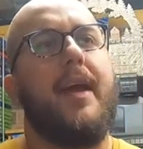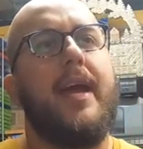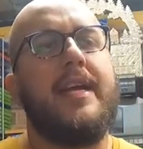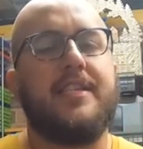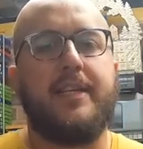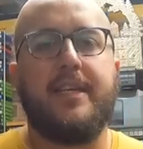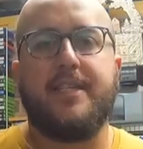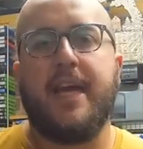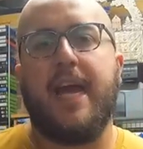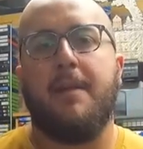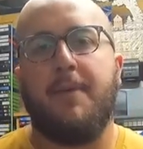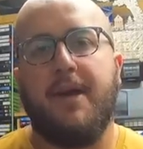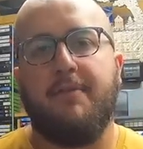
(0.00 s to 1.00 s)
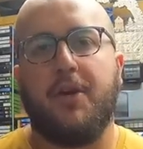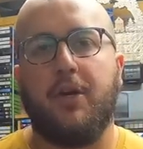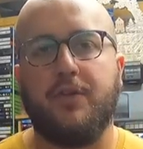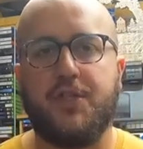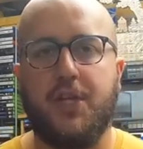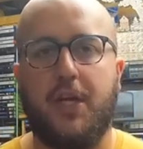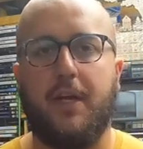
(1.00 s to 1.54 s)
it's getting a bit of a
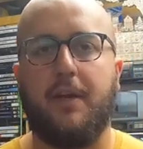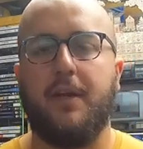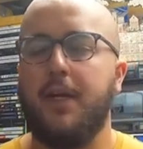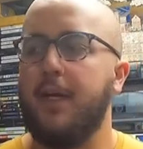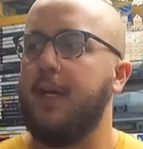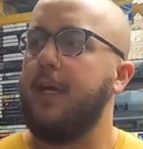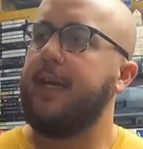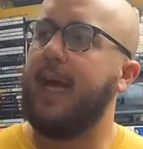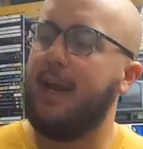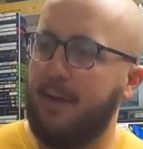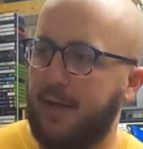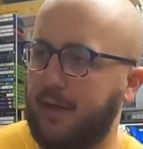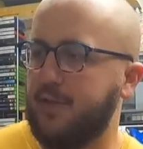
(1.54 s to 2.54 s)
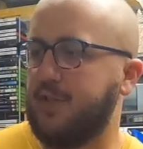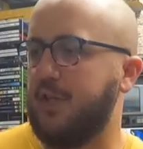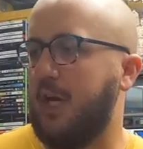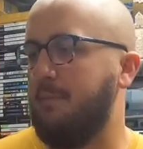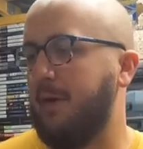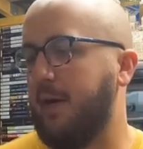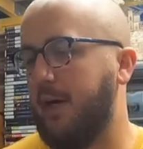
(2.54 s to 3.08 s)
concern. Getting a bit of
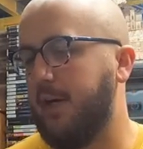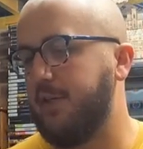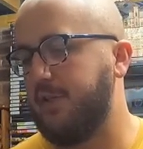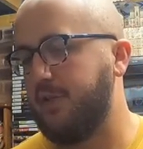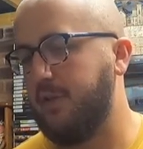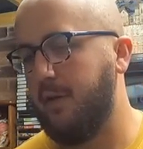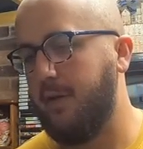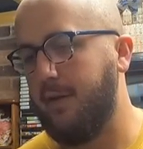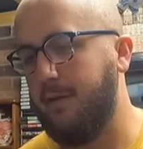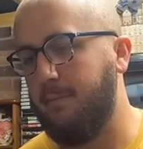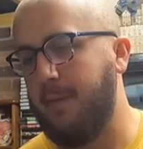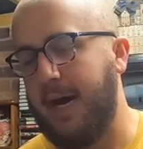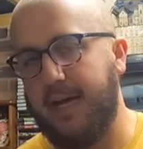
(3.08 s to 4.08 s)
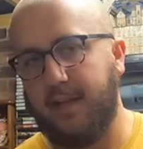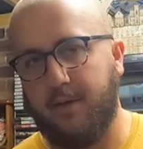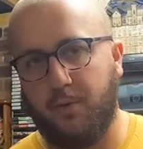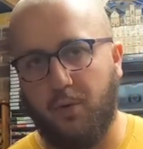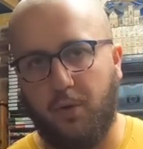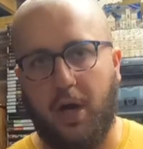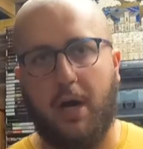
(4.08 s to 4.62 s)
concern because my
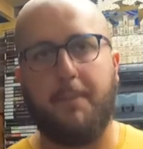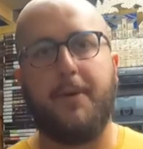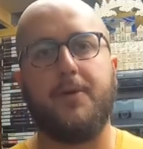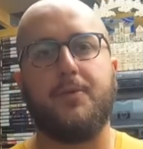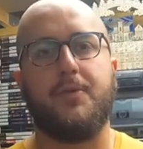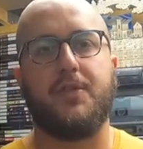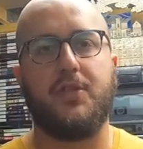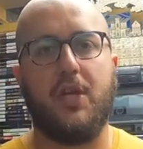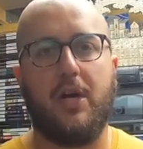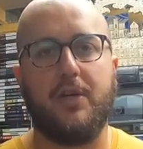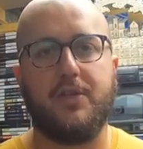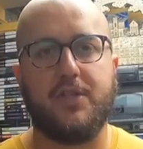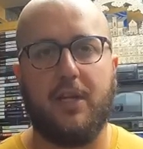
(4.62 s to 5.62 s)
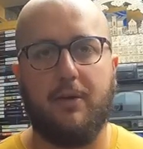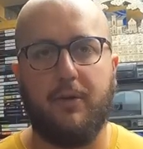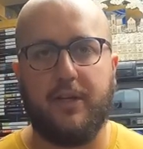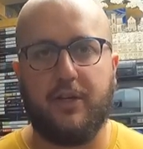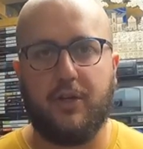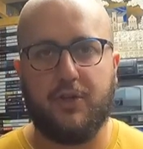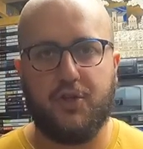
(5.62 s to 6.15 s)
local car boats will start
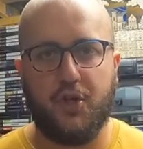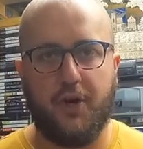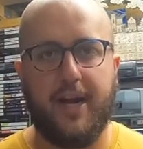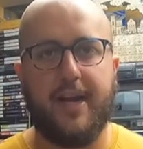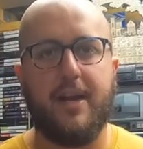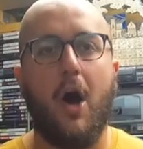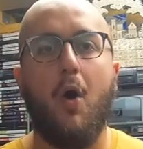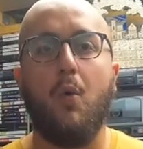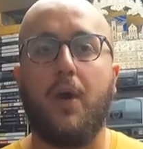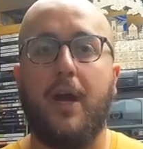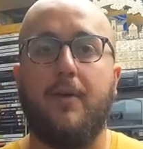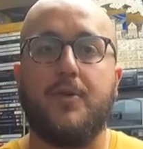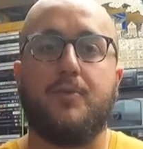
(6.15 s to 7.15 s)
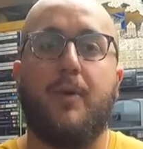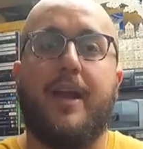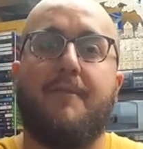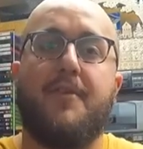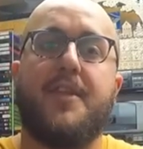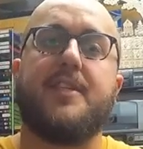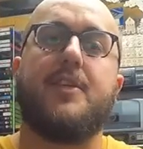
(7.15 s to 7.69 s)
slowly shutting. Old coats,
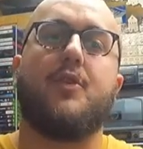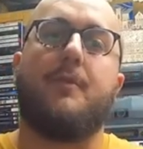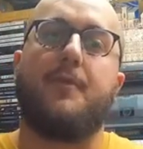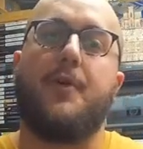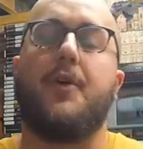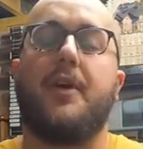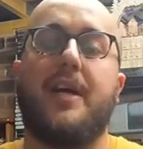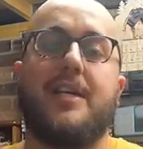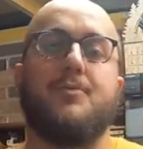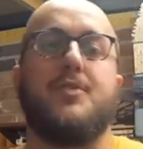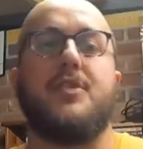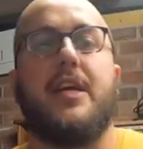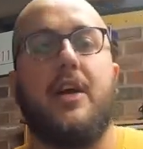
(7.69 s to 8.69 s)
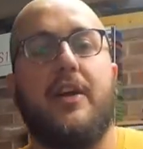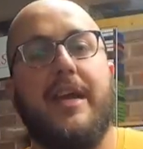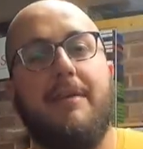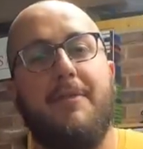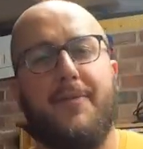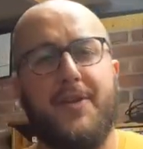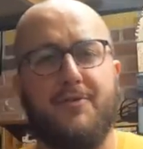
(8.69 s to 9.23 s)
whenever there's a good forecast, will stay on.
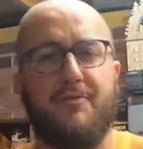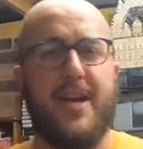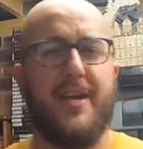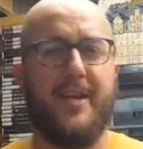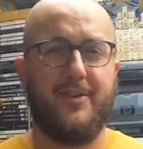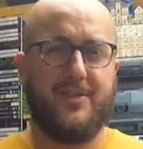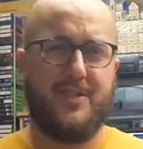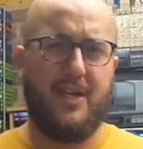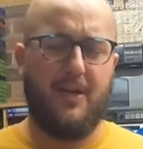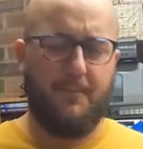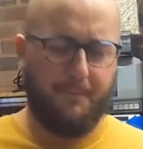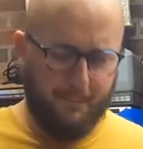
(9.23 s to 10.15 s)
Even if it's raining, it'll stay on.